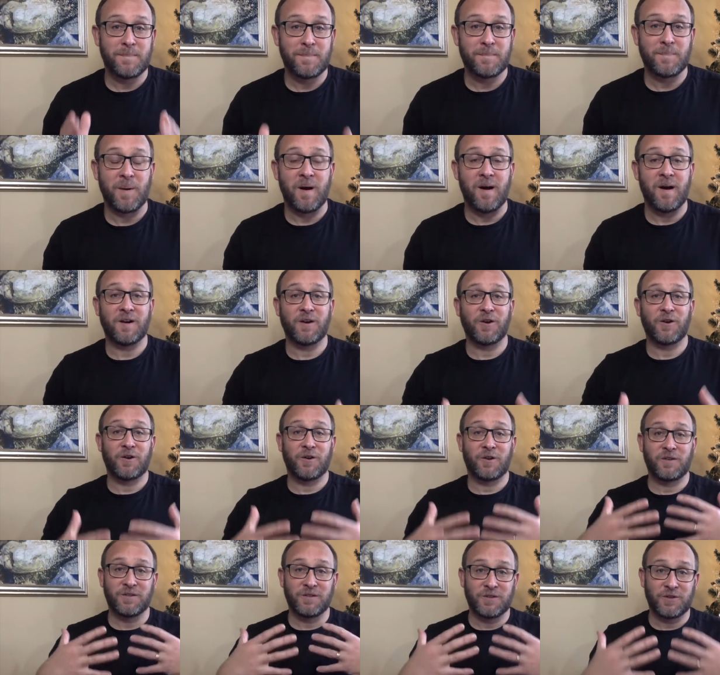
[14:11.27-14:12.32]
but
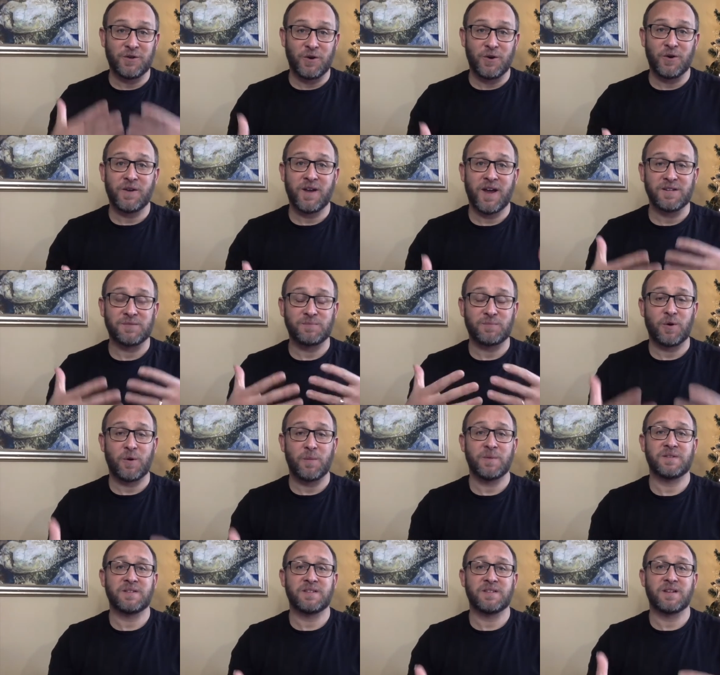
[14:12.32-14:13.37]
God has
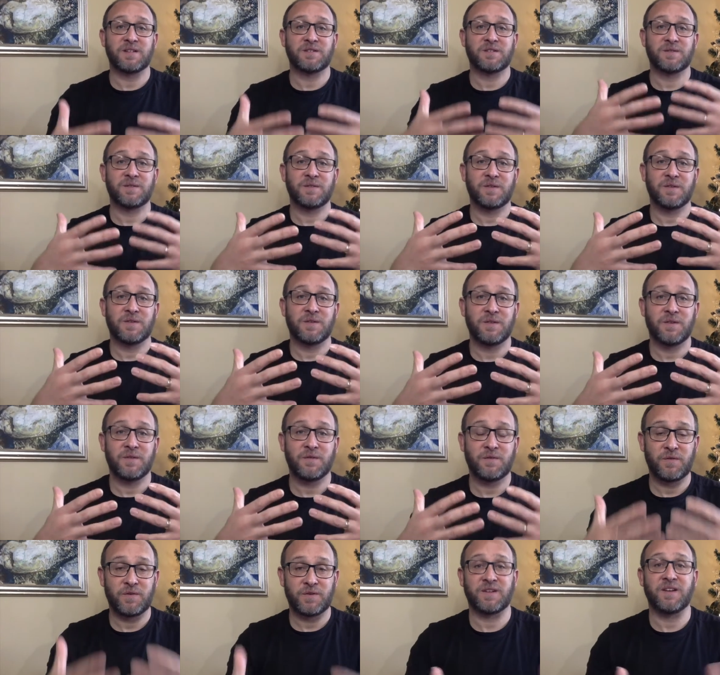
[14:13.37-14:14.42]
promises us
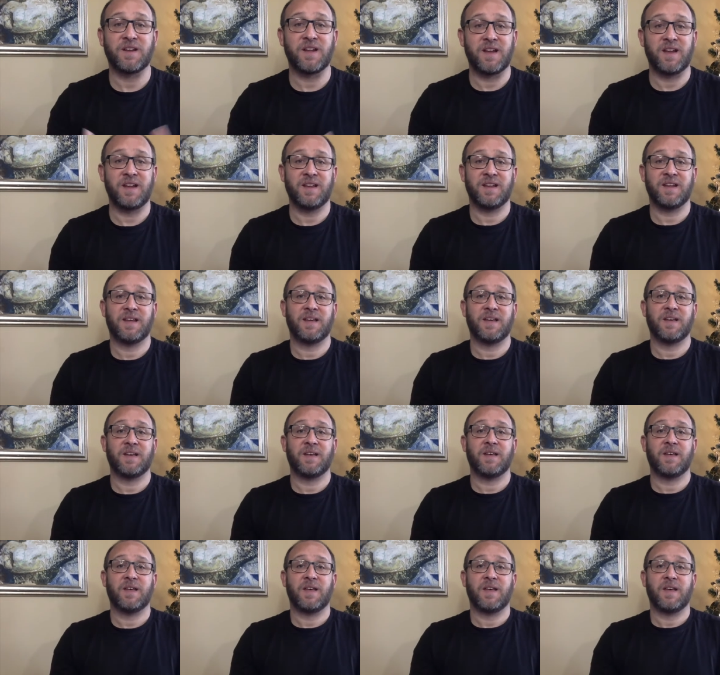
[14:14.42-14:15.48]
for today.
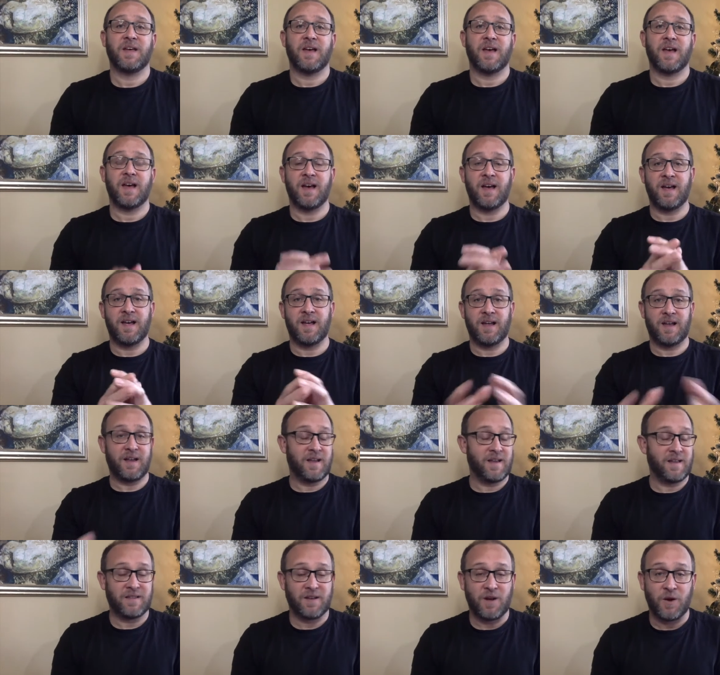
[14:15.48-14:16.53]
Uh,
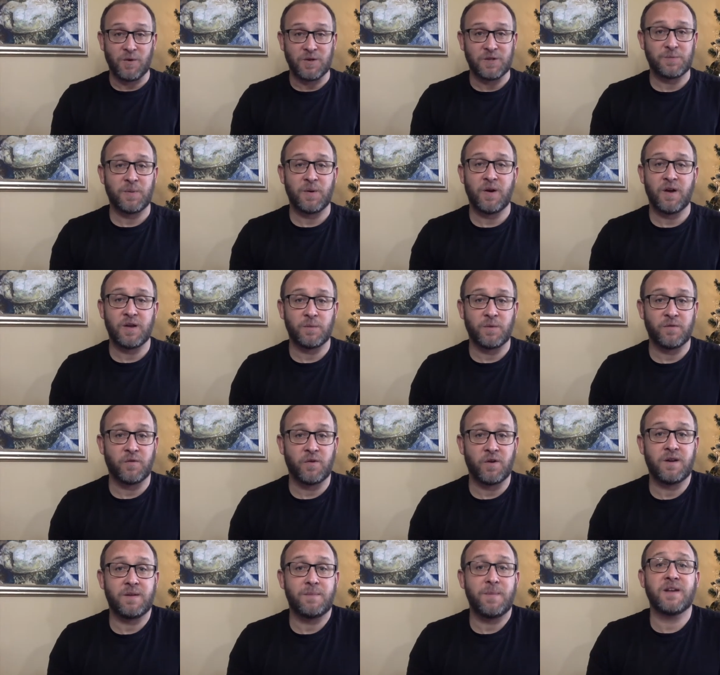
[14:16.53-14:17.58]
the Holy Spirit we've
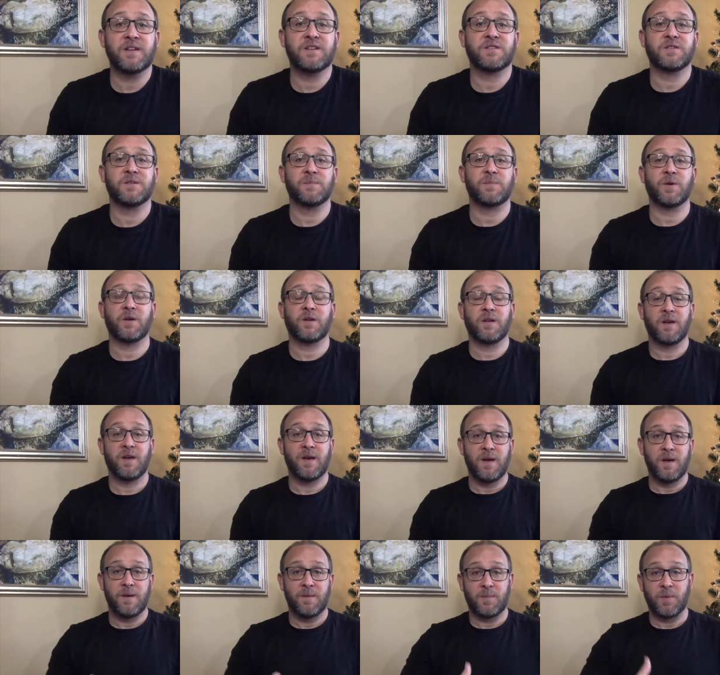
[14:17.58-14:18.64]
already mentioned, but
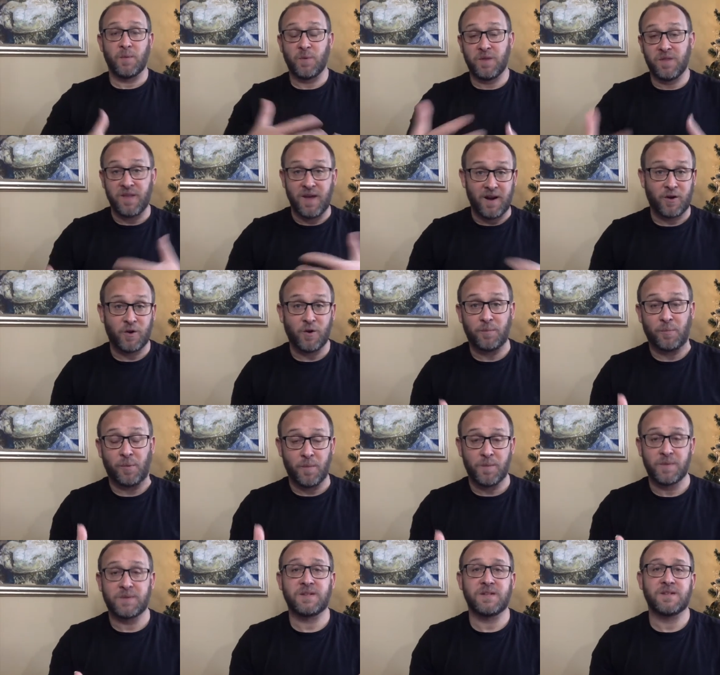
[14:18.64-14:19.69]
but with that, God
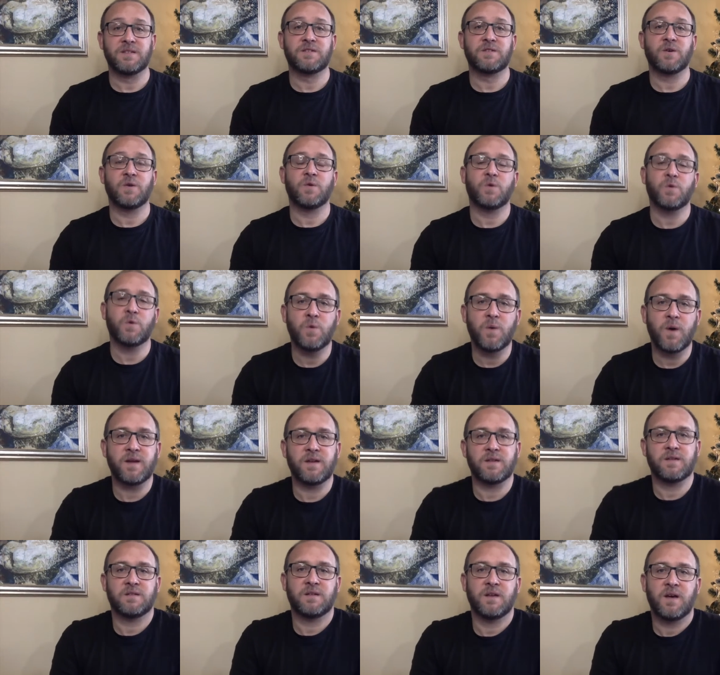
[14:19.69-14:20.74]
promises to
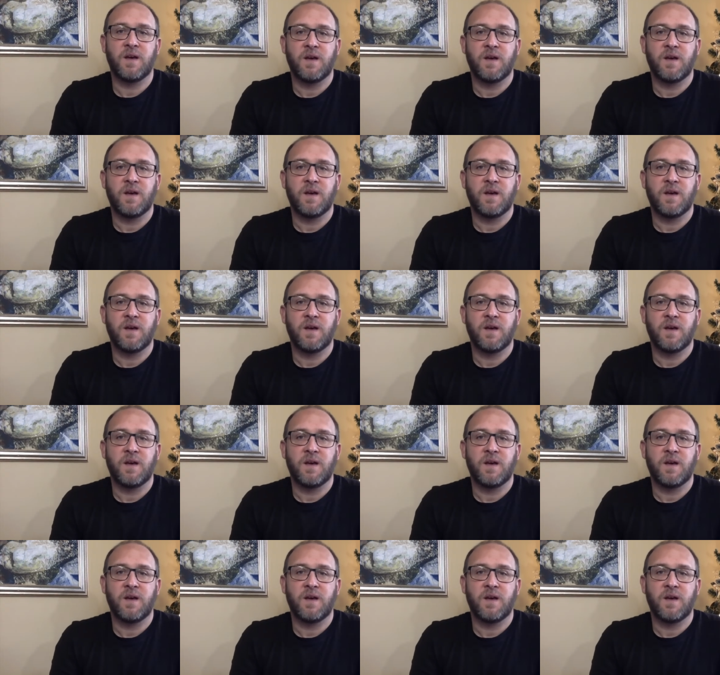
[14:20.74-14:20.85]
always